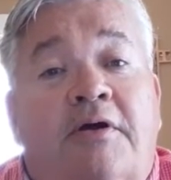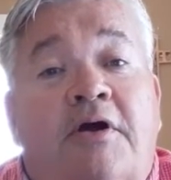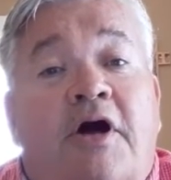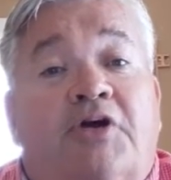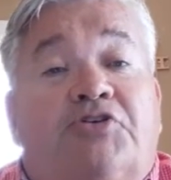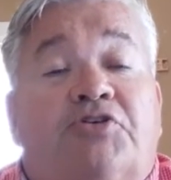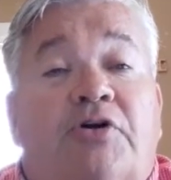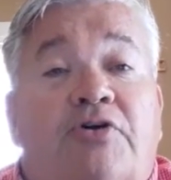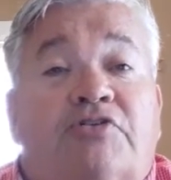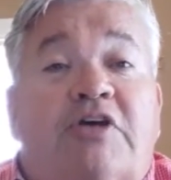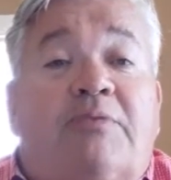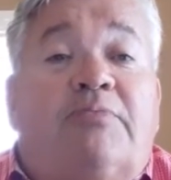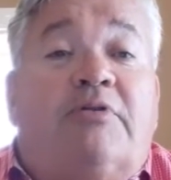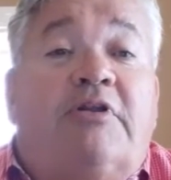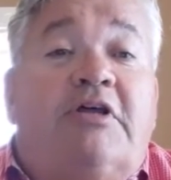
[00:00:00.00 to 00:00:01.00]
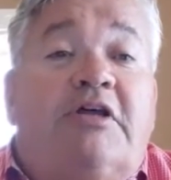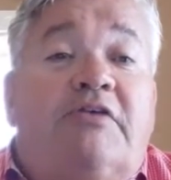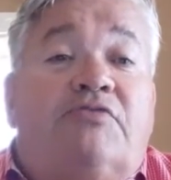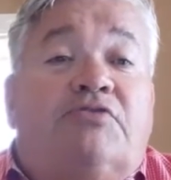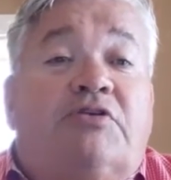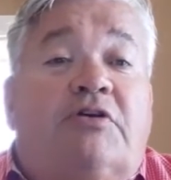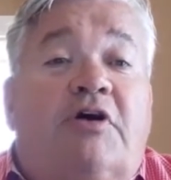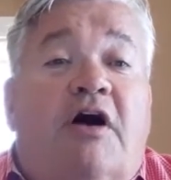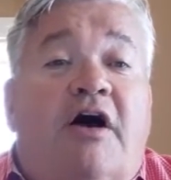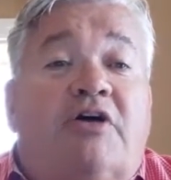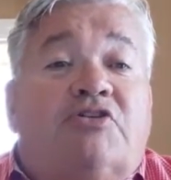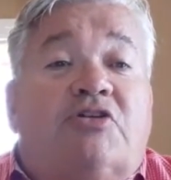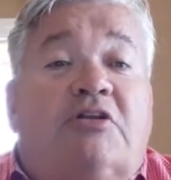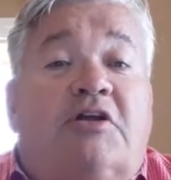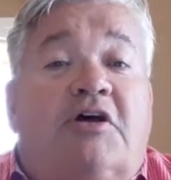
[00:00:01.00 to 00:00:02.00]
A church that believes
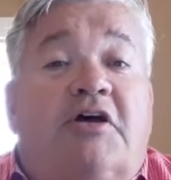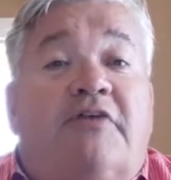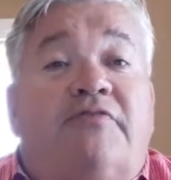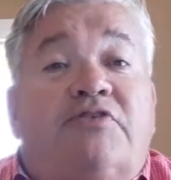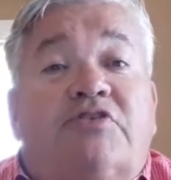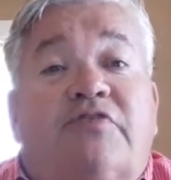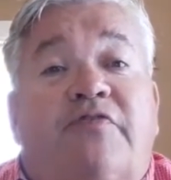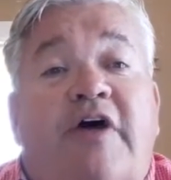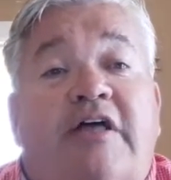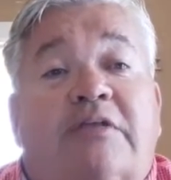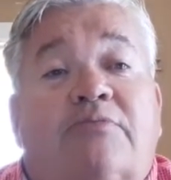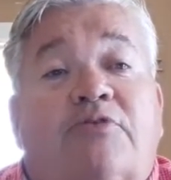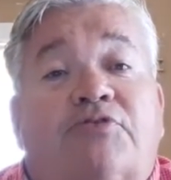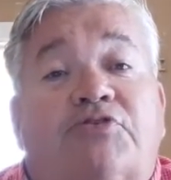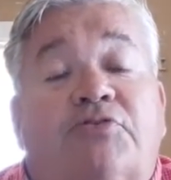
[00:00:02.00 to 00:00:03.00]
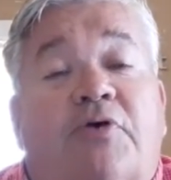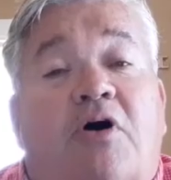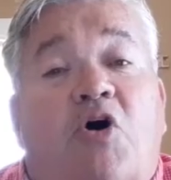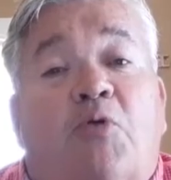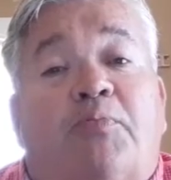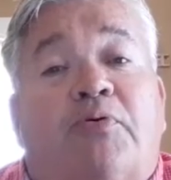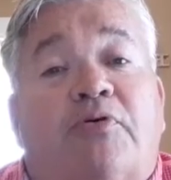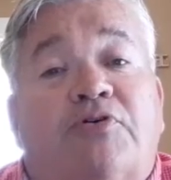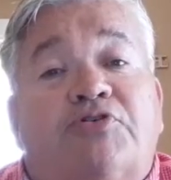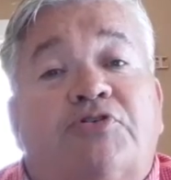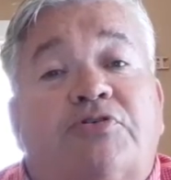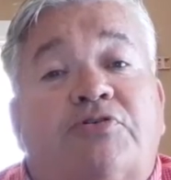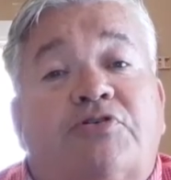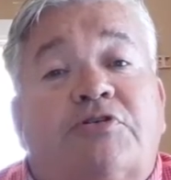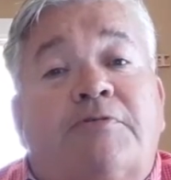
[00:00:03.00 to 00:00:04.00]
God's love is available to all
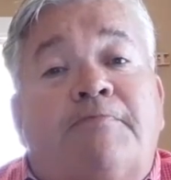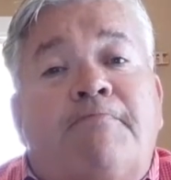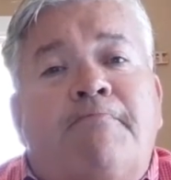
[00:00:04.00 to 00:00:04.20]
persons.